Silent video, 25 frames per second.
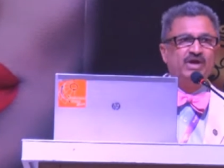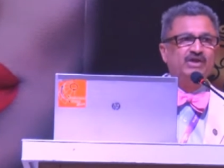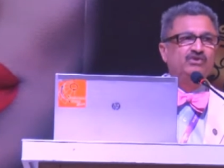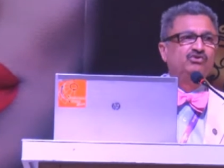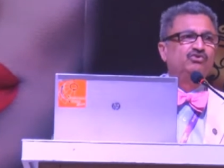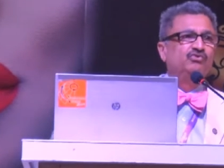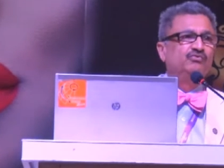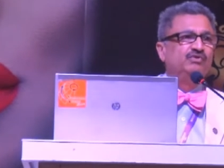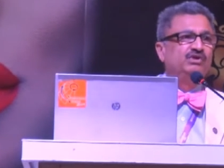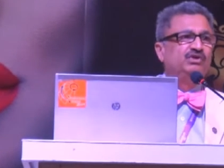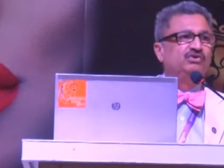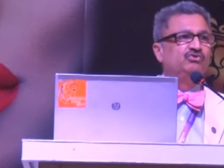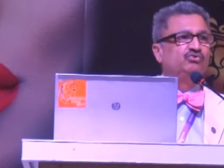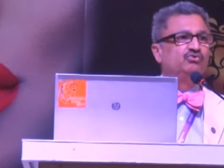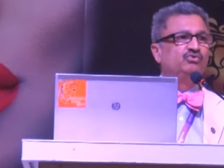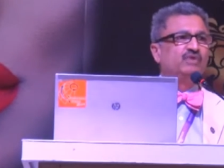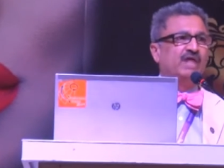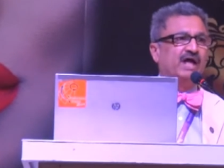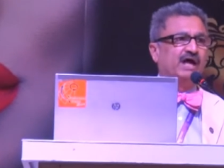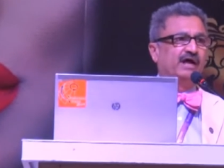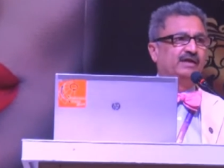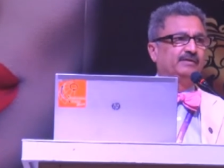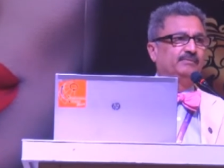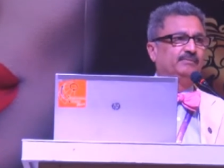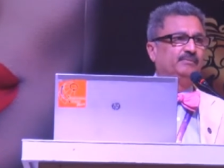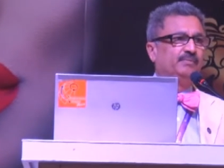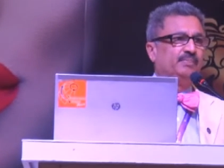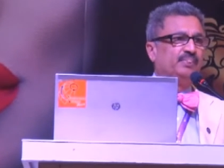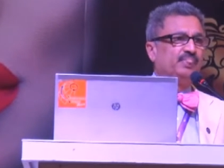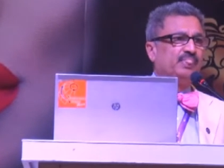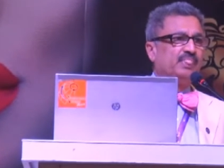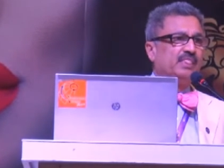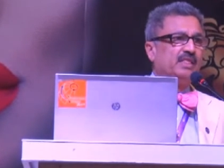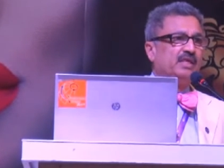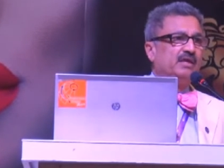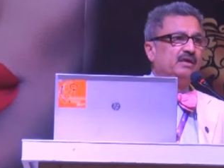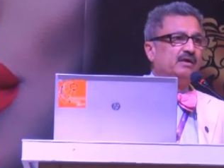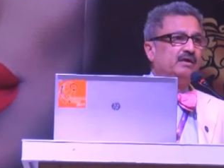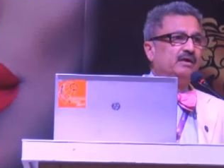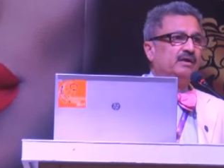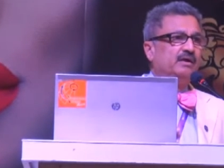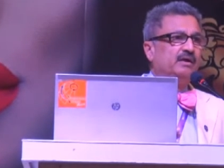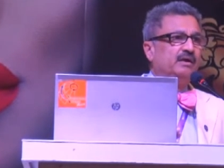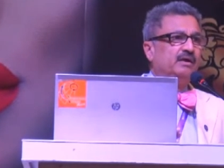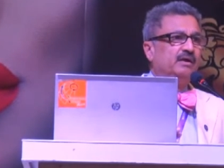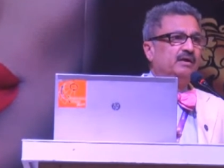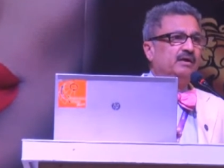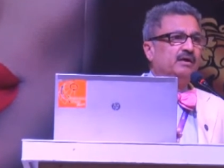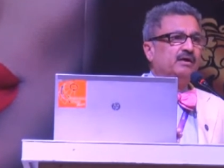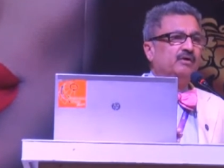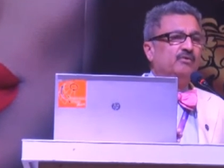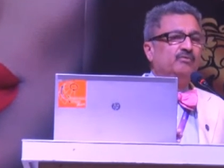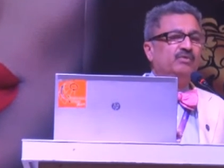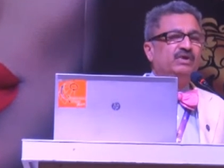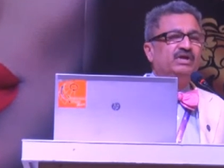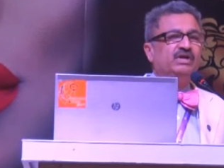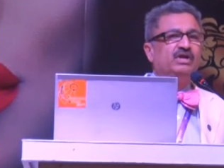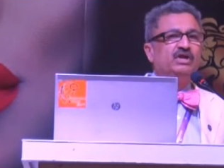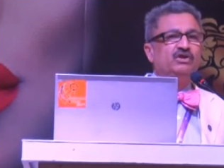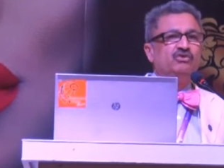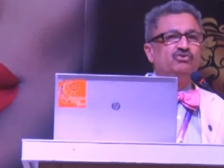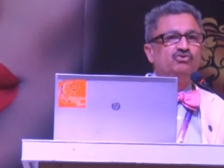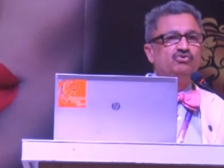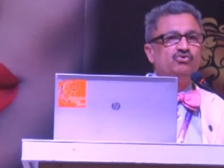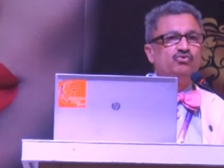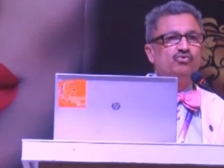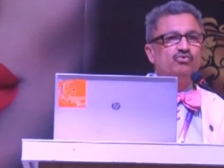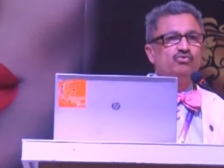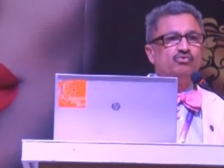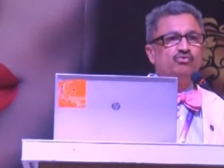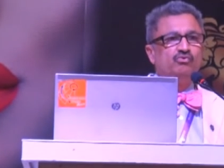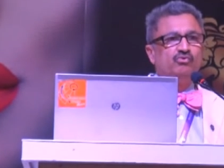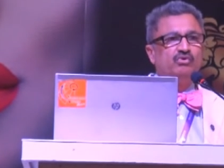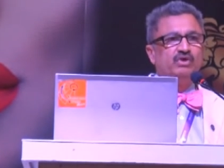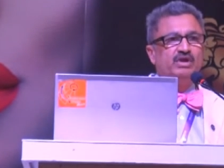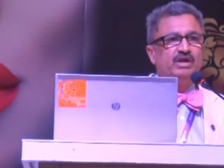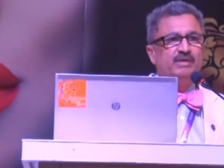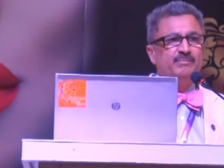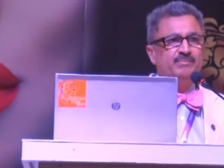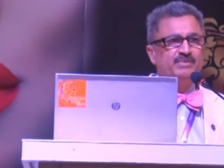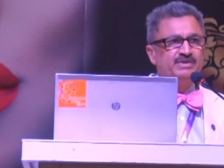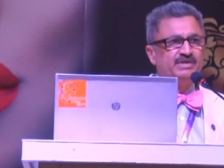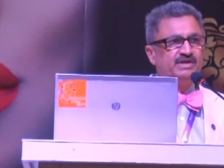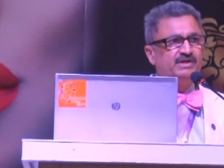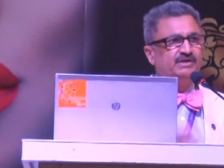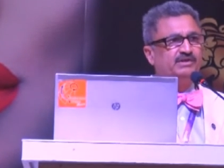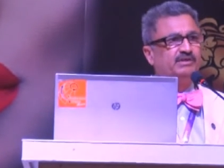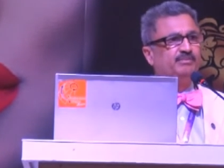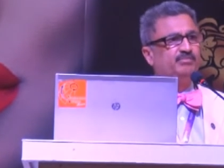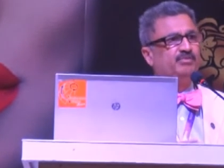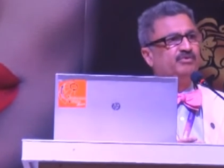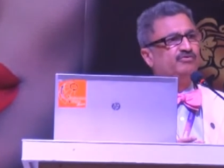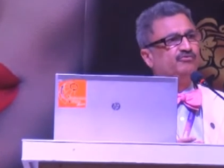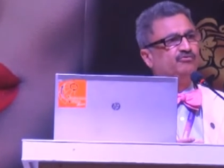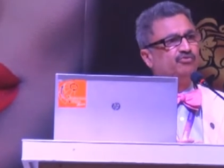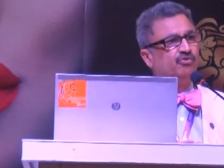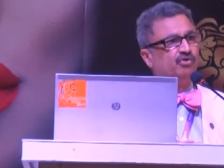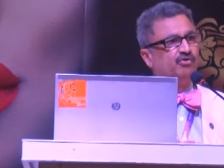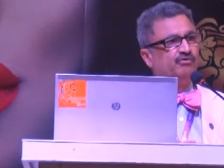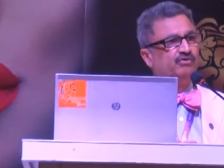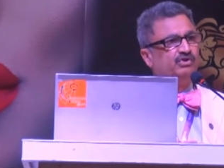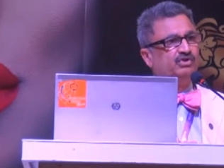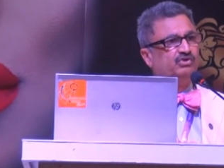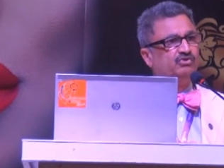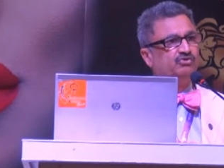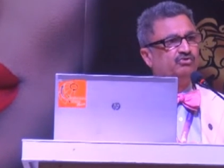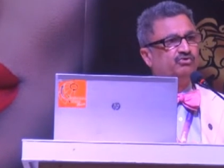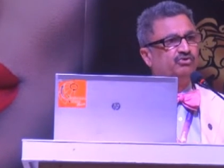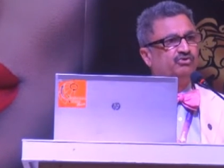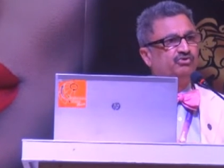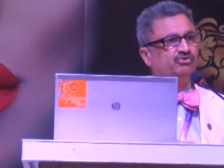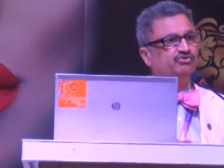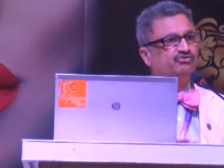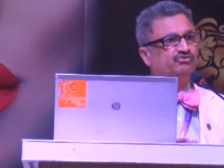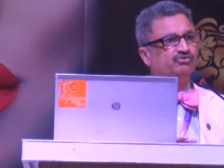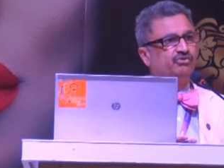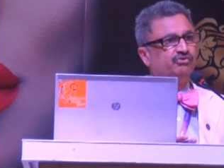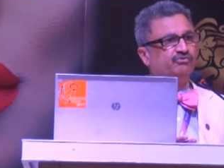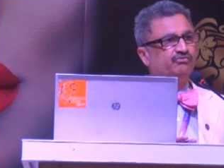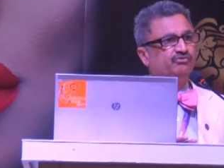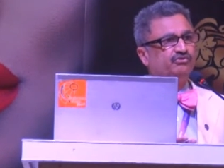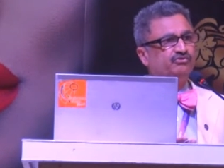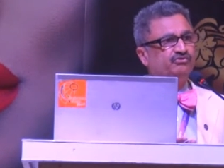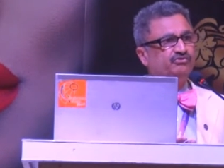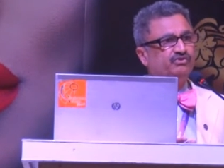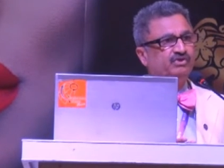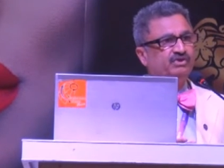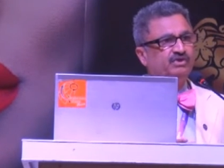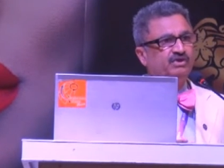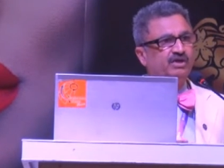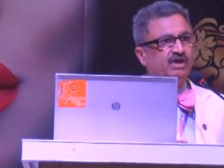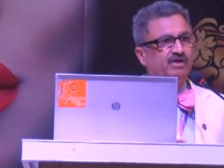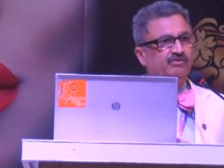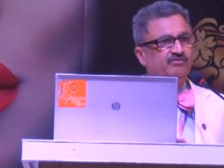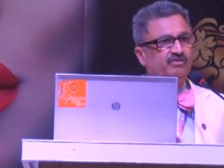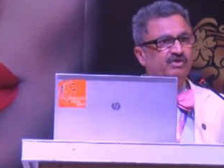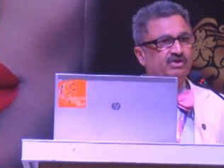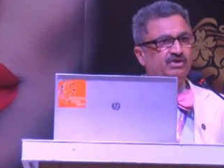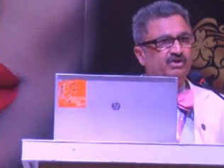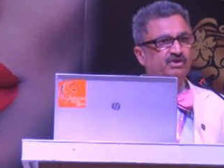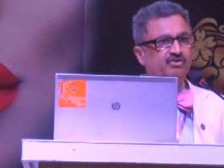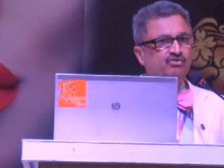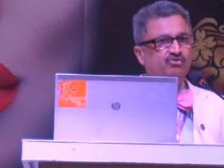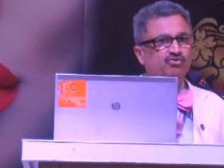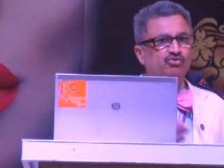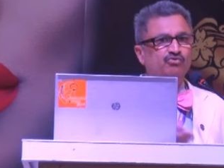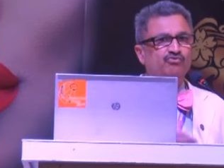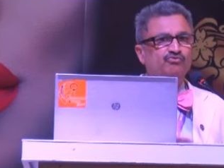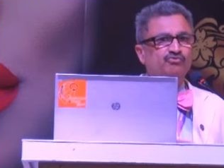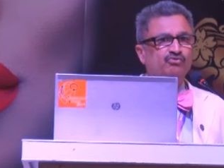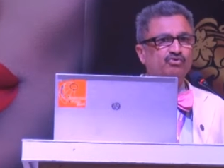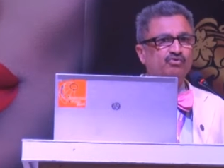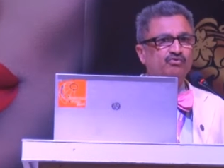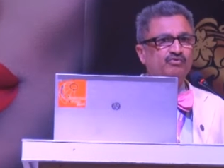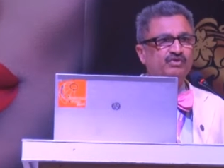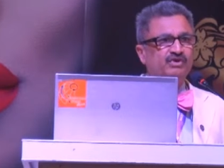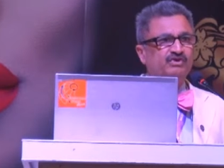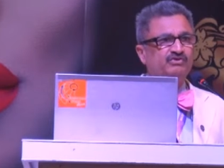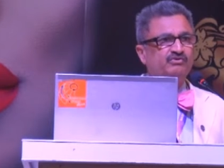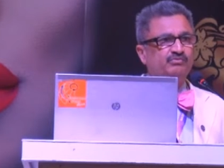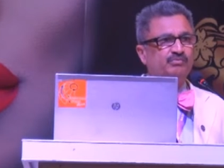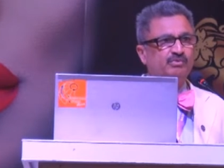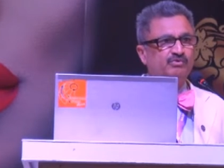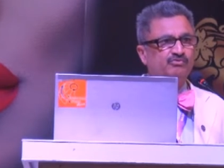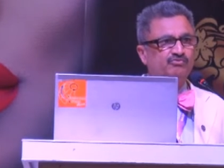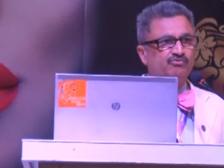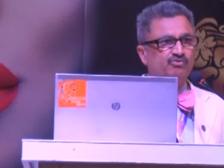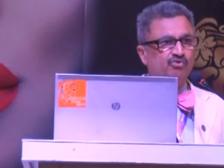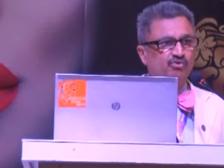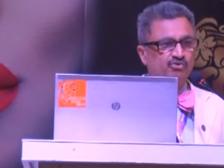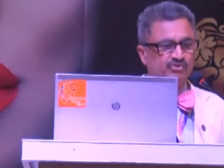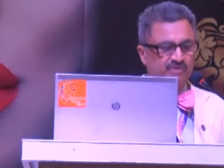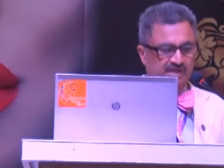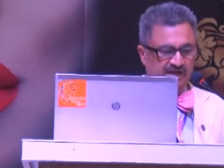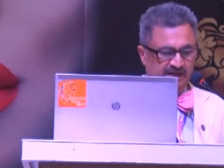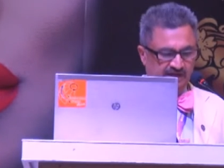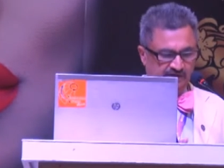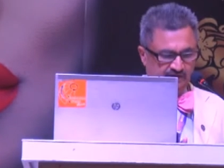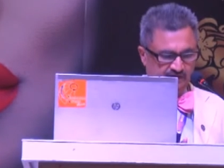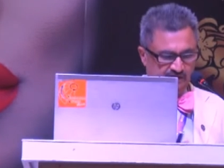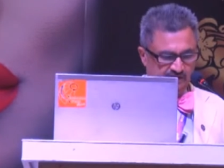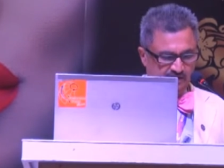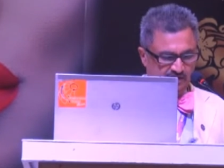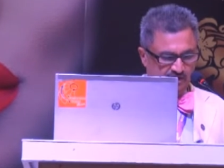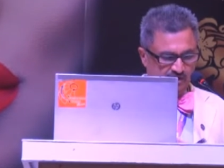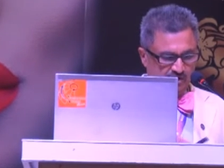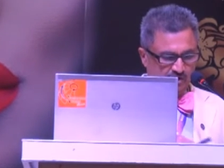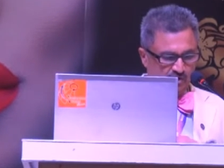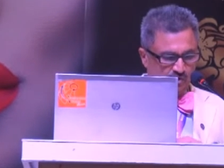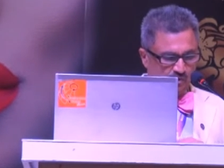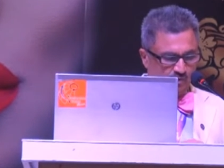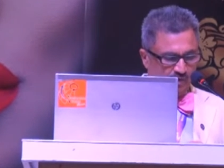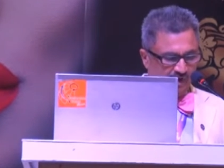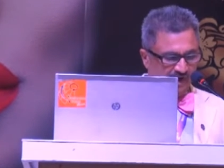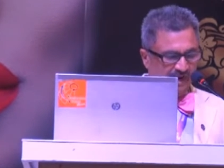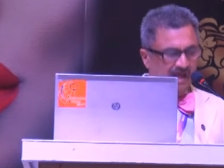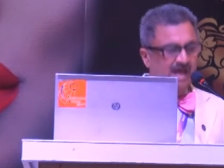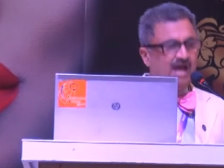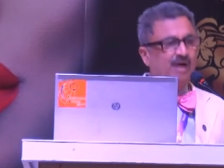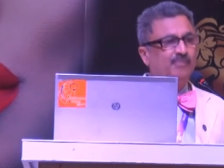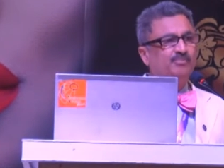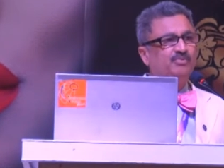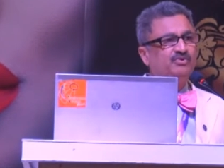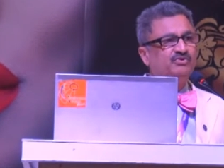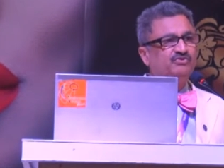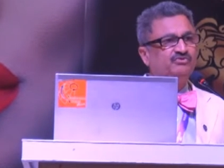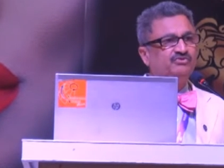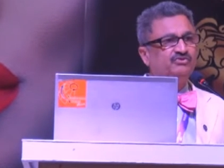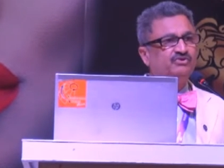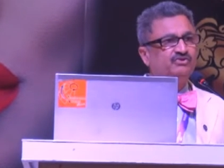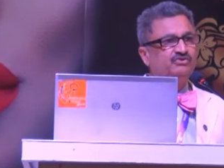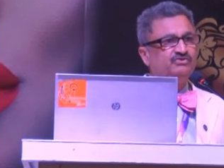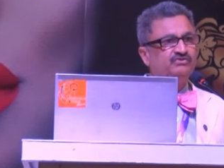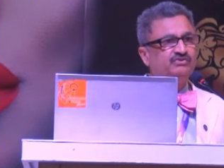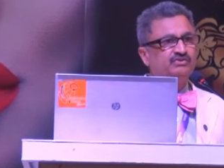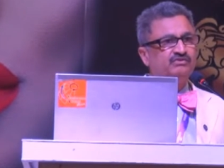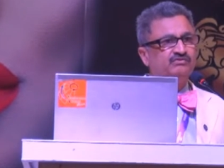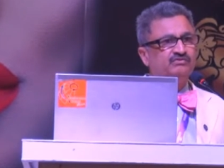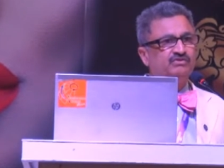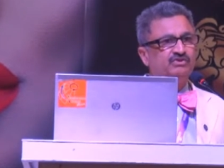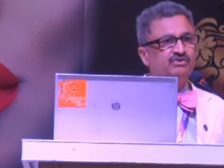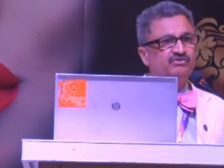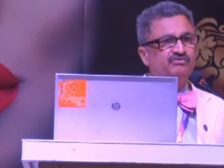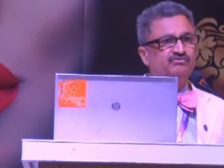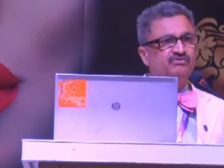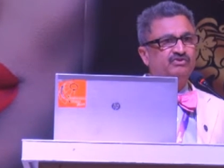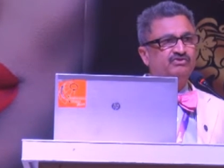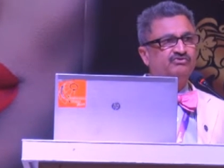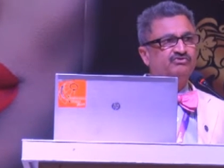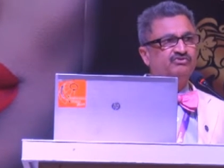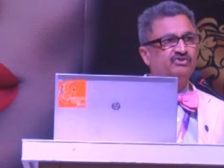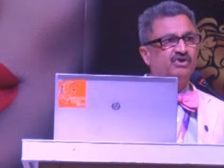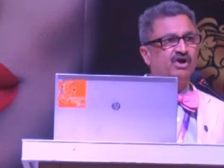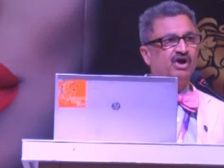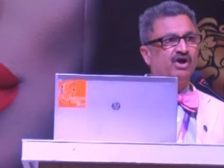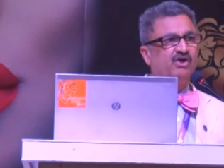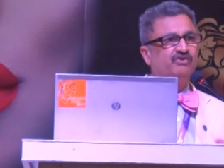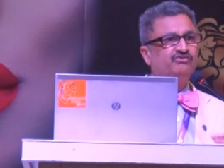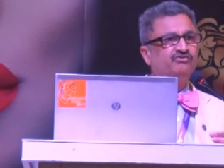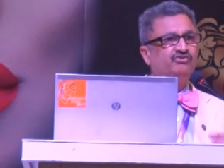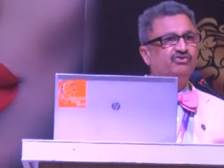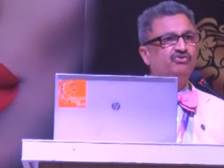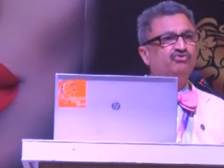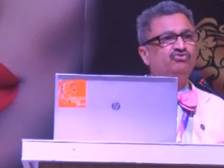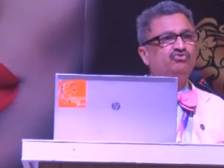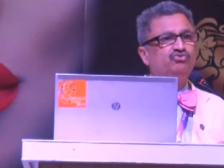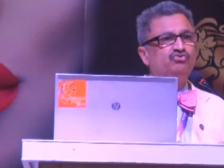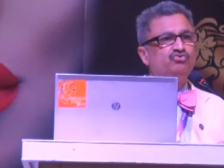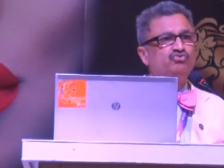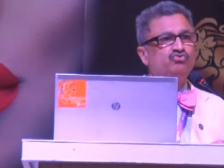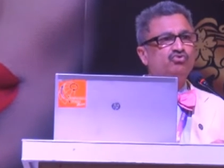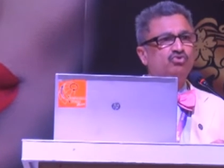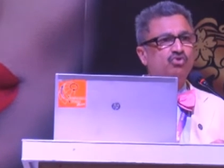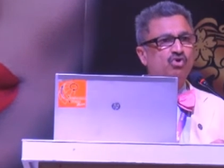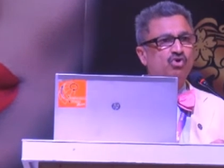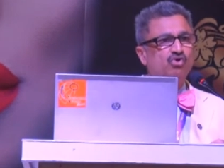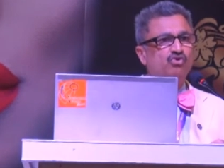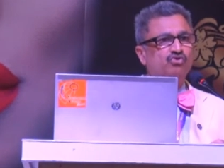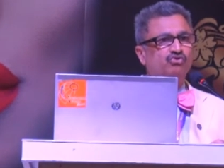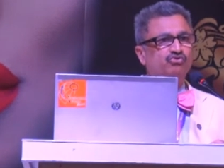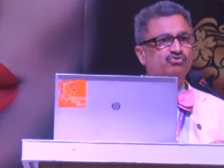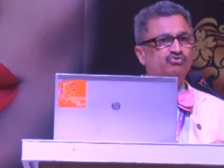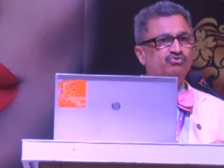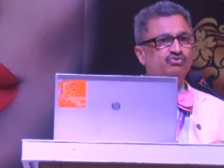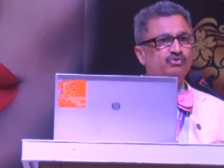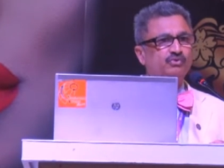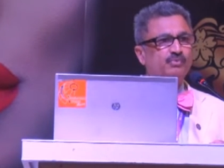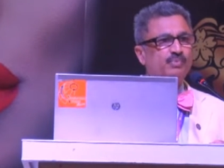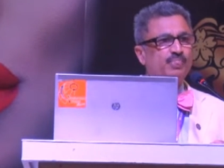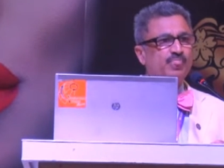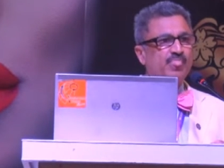when do we do that? We can do immediately before we do the resurfacing, and we can do a few weeks before that. What happens is, if the scars are too closed,